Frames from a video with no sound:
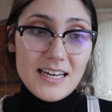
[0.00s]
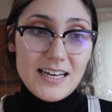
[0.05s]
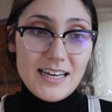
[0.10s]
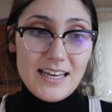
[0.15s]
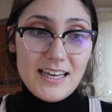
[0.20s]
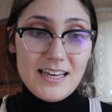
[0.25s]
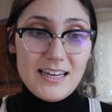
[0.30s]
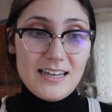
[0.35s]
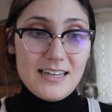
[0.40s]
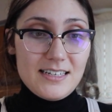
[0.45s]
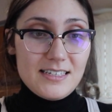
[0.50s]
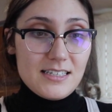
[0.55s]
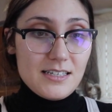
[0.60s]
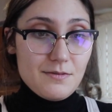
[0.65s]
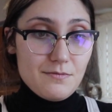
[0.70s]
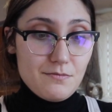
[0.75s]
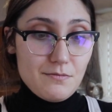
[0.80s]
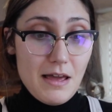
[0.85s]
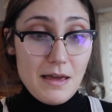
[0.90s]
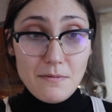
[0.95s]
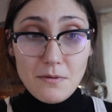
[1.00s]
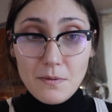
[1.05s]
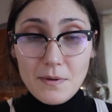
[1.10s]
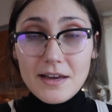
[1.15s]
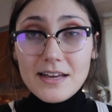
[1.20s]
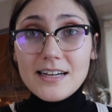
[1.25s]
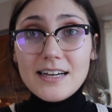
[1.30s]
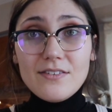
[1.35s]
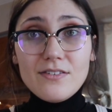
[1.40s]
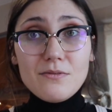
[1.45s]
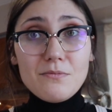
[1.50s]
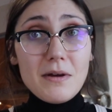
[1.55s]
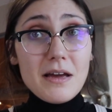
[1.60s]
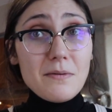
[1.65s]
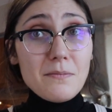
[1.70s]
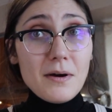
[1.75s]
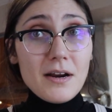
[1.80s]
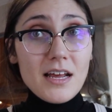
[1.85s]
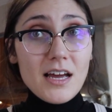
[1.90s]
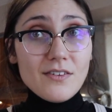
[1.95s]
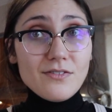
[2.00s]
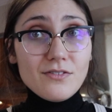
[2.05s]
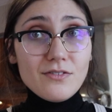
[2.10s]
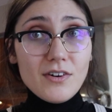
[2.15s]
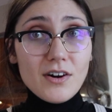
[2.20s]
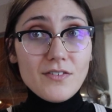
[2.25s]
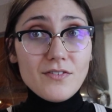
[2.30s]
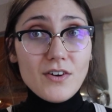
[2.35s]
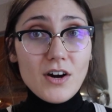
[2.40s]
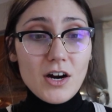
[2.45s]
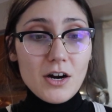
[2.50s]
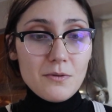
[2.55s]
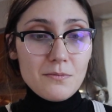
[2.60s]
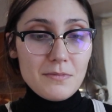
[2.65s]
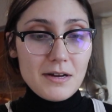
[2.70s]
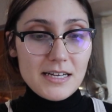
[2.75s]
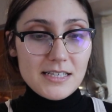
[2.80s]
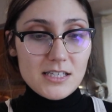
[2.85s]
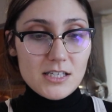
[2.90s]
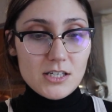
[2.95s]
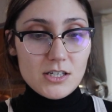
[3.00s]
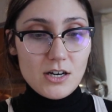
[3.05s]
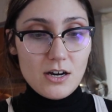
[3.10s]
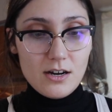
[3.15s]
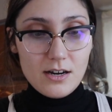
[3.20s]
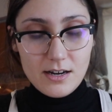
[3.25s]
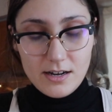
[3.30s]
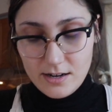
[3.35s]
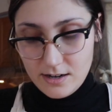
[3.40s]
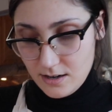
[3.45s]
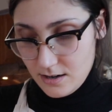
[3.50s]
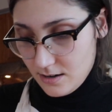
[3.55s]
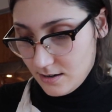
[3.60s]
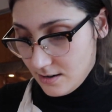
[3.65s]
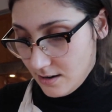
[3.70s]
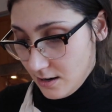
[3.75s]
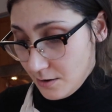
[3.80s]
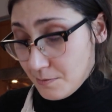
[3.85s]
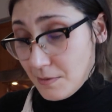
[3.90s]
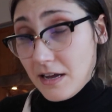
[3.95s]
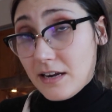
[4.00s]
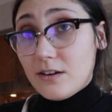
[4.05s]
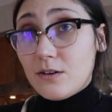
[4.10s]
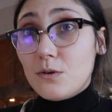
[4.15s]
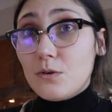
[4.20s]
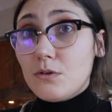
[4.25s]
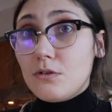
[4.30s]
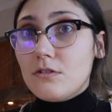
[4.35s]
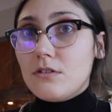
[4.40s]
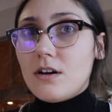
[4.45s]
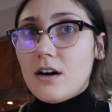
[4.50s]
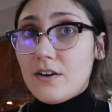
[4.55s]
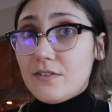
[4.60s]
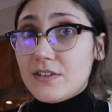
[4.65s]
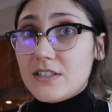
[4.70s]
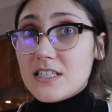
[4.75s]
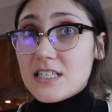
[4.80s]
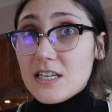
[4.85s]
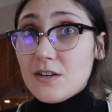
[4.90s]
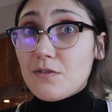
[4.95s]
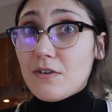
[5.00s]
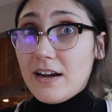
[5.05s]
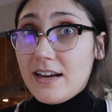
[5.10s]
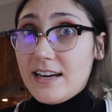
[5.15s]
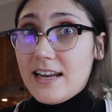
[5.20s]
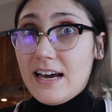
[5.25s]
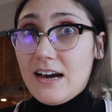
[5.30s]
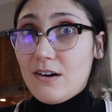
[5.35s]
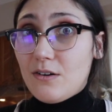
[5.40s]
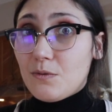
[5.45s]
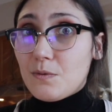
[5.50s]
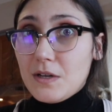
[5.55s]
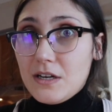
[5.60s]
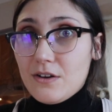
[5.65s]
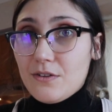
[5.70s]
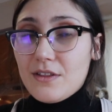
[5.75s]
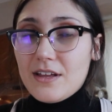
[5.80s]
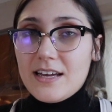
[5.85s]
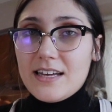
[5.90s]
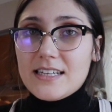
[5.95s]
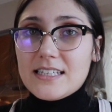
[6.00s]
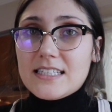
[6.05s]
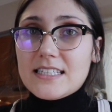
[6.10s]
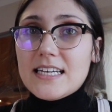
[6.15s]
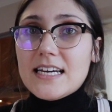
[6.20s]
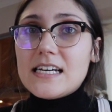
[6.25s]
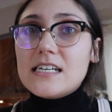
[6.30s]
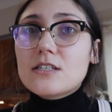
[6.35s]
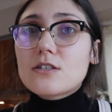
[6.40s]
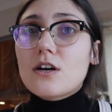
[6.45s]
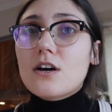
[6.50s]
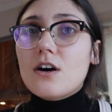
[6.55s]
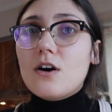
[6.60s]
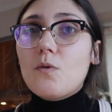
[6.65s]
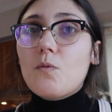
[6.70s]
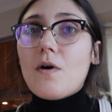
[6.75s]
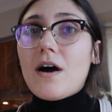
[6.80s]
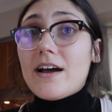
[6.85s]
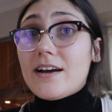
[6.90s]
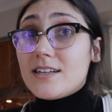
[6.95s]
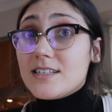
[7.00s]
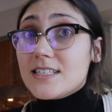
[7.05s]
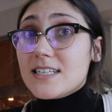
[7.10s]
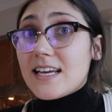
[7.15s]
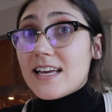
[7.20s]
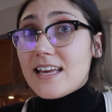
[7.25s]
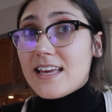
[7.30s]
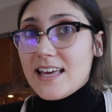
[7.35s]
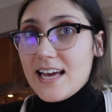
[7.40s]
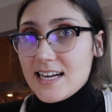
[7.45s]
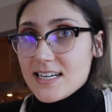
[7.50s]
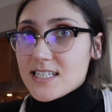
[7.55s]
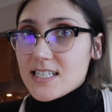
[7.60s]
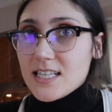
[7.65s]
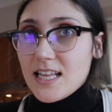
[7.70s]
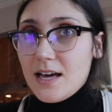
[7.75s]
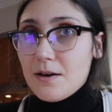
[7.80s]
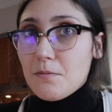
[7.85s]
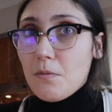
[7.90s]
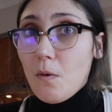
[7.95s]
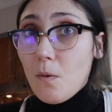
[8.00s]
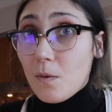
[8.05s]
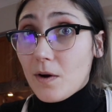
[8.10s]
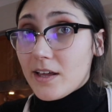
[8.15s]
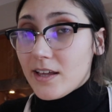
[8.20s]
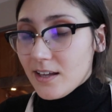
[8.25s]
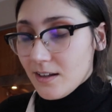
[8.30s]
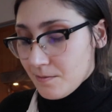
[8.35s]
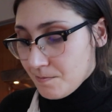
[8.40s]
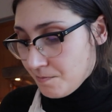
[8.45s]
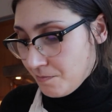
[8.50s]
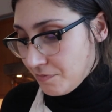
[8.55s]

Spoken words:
And maybe we can even make money off of our farm. It's not our main goal, obviously, right now. We know that it takes a while to get to that point,